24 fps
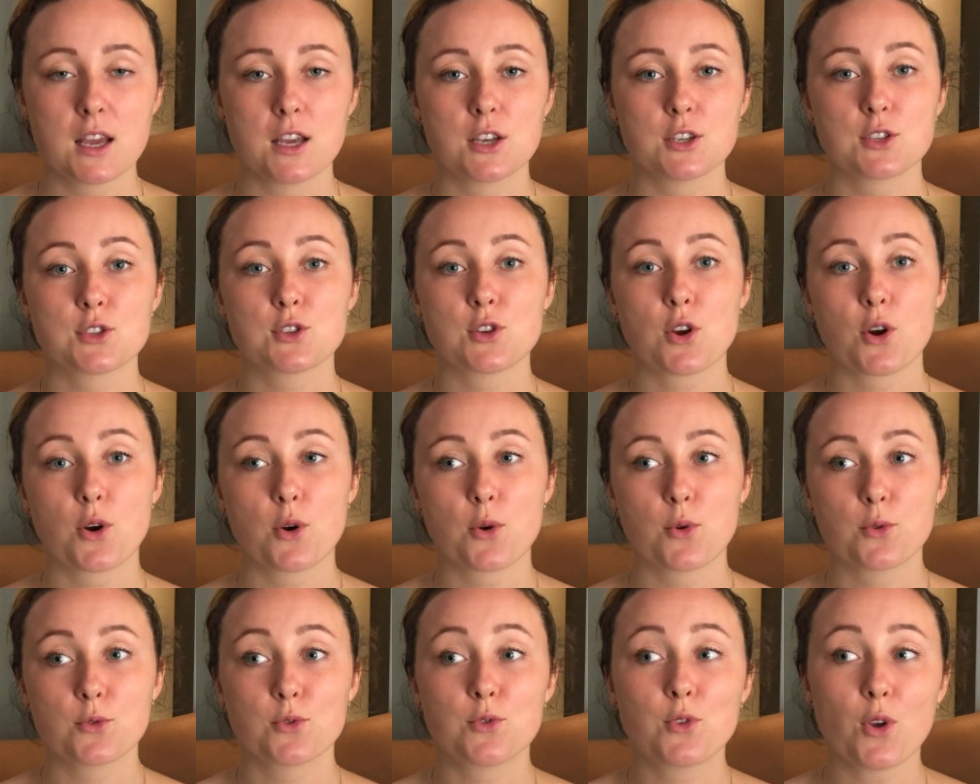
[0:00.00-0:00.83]

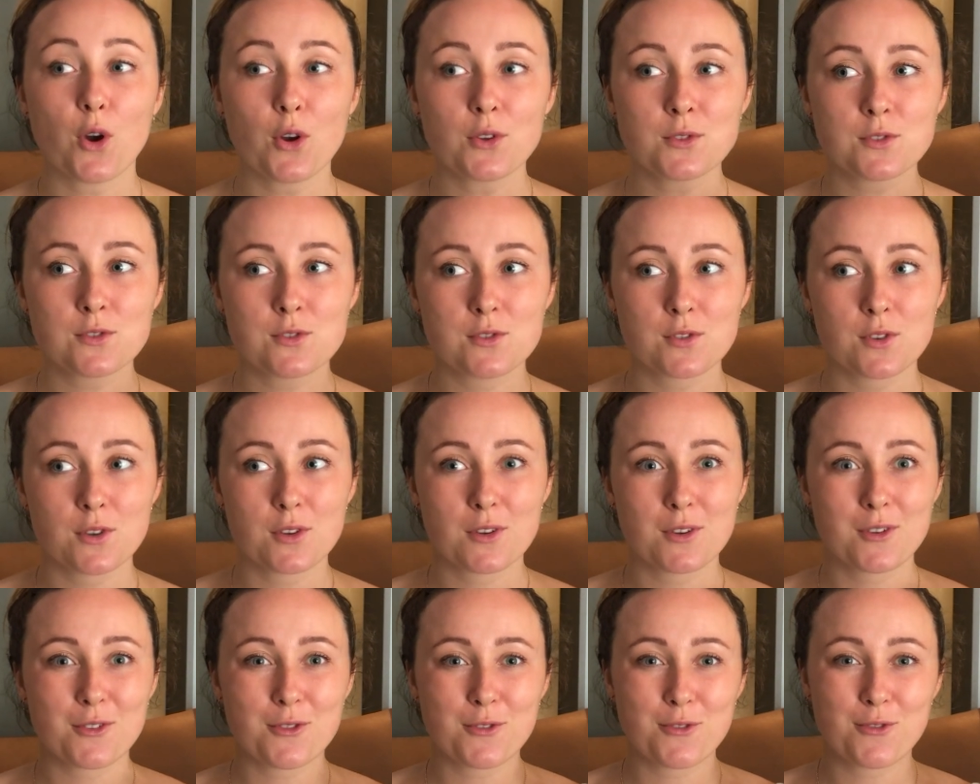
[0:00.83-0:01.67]
So don't
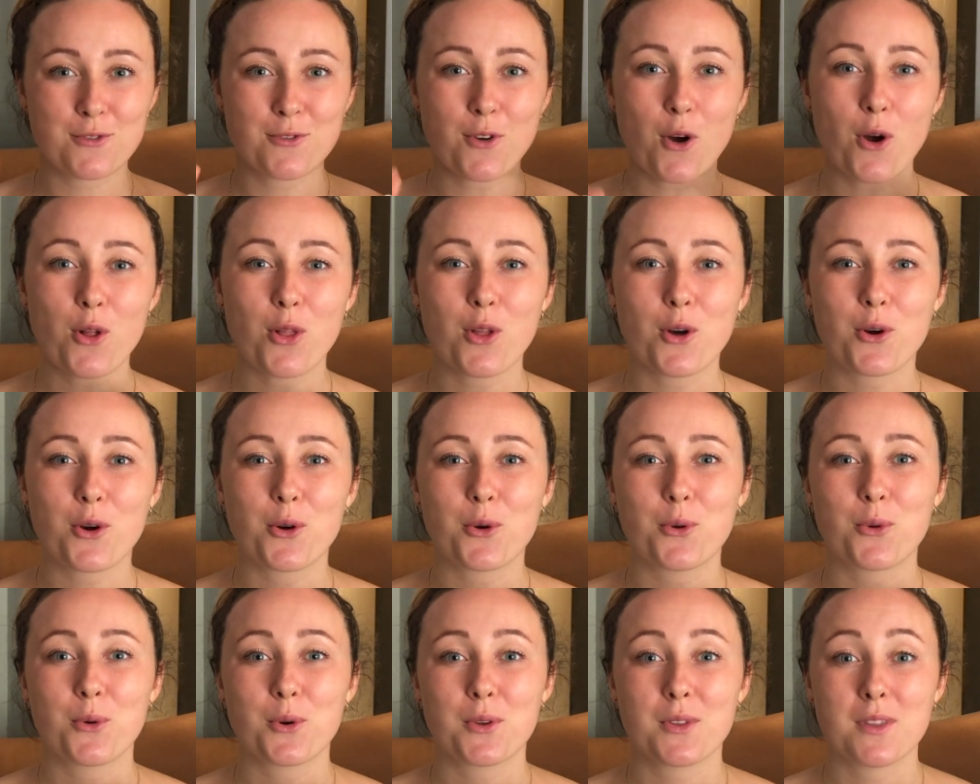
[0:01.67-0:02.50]

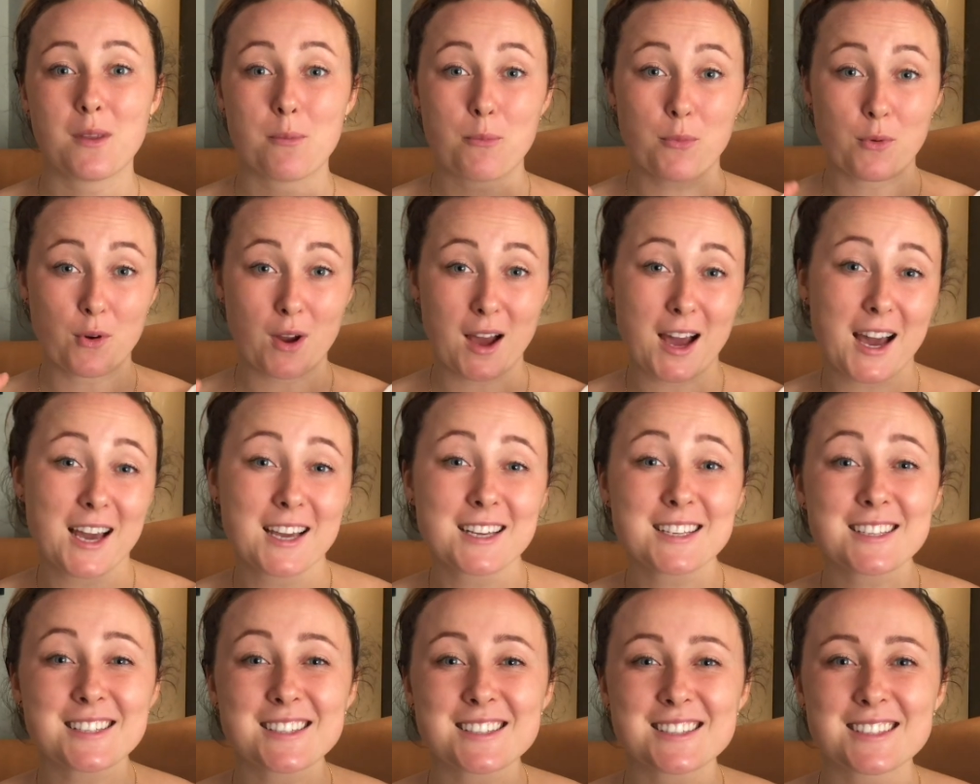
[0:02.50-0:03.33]
follow the
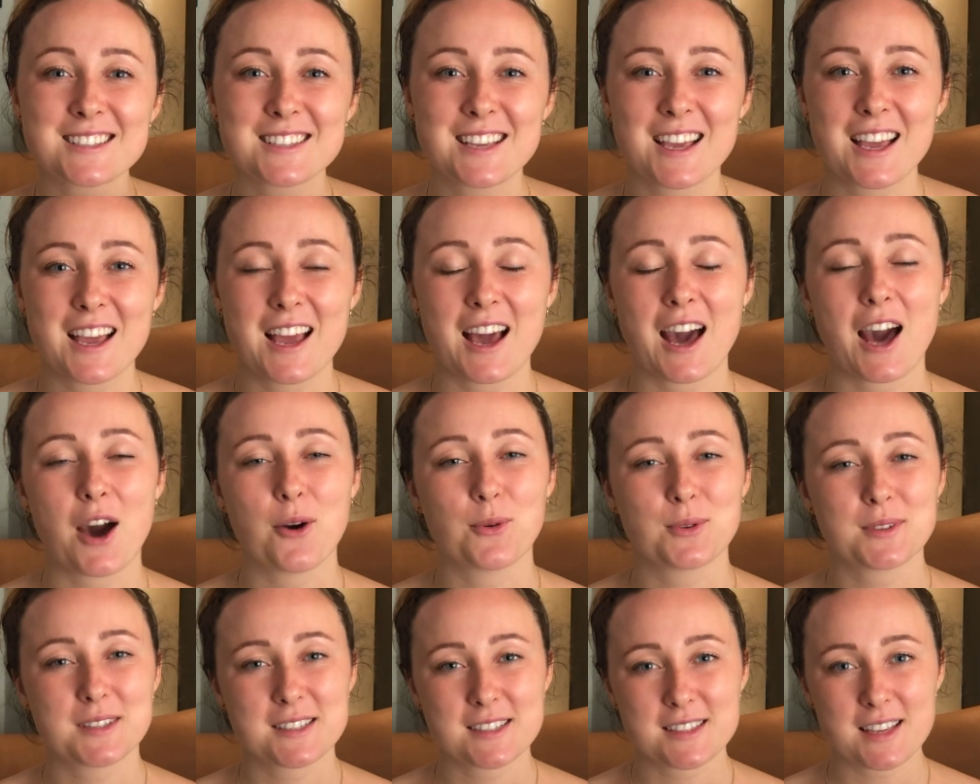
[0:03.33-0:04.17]
price, I
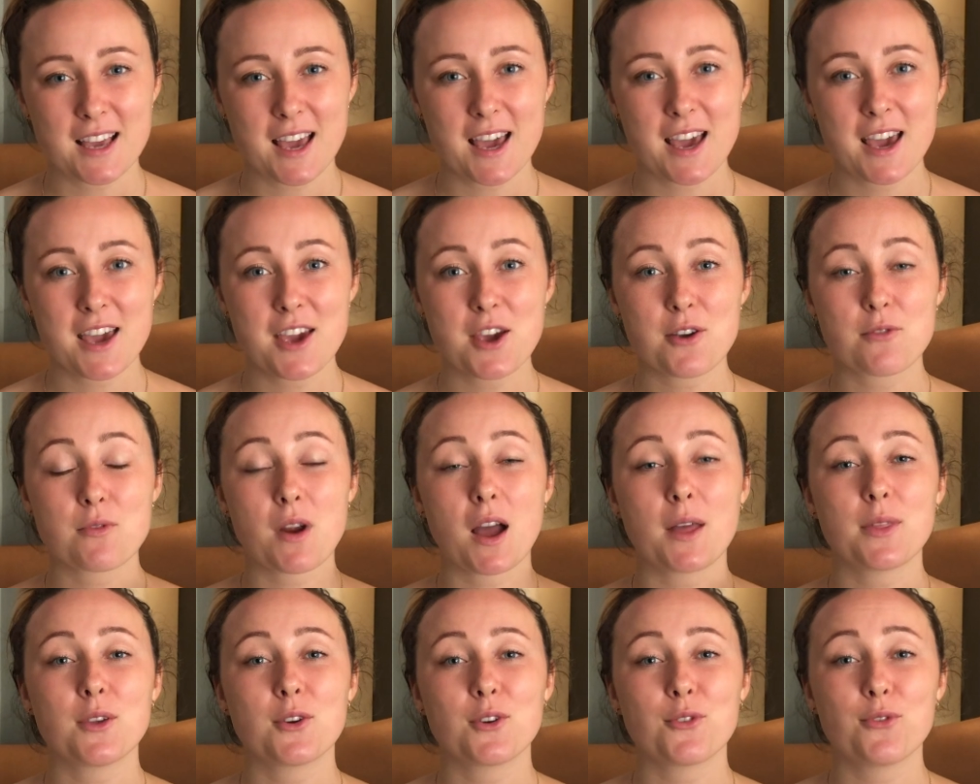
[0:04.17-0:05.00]
would say,
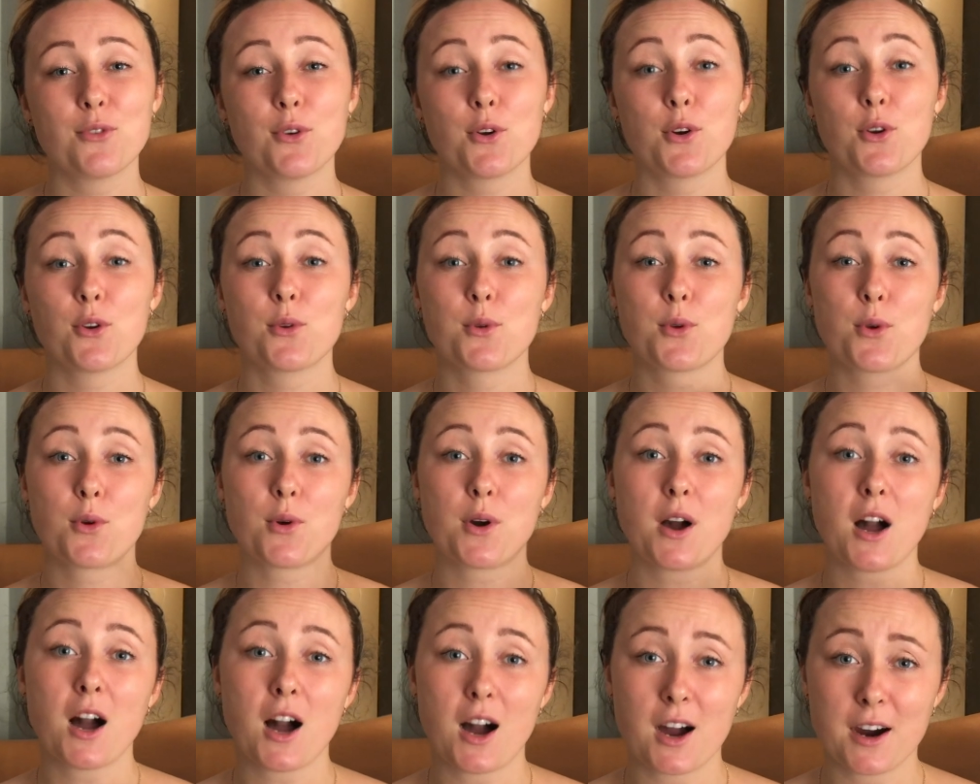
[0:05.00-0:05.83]
rather follow your
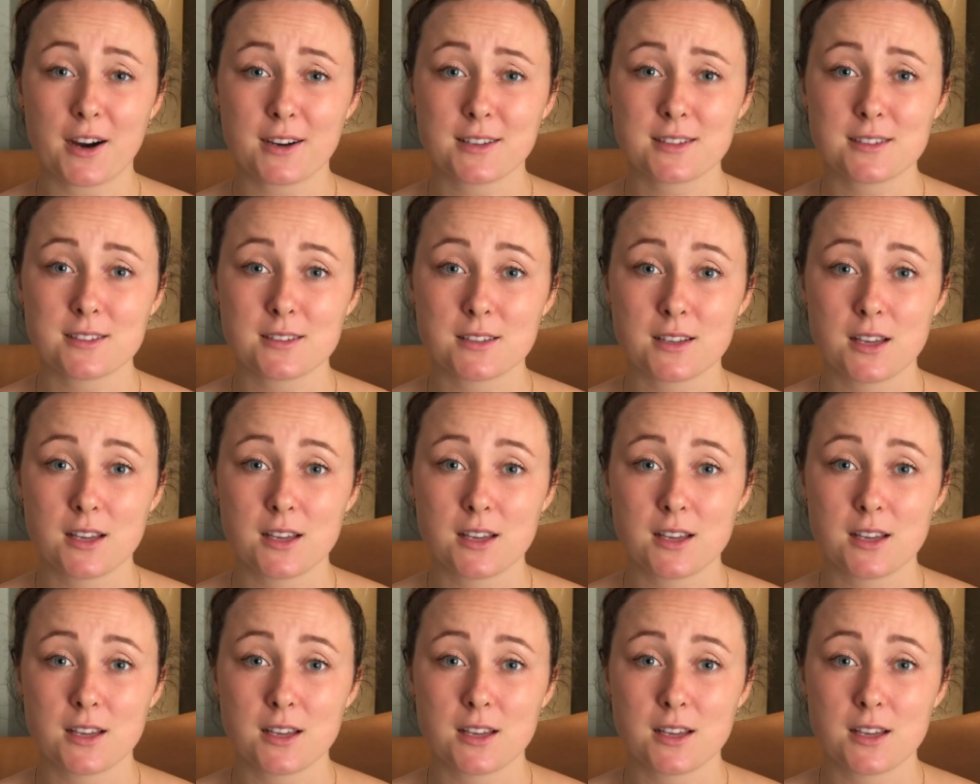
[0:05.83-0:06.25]
heart.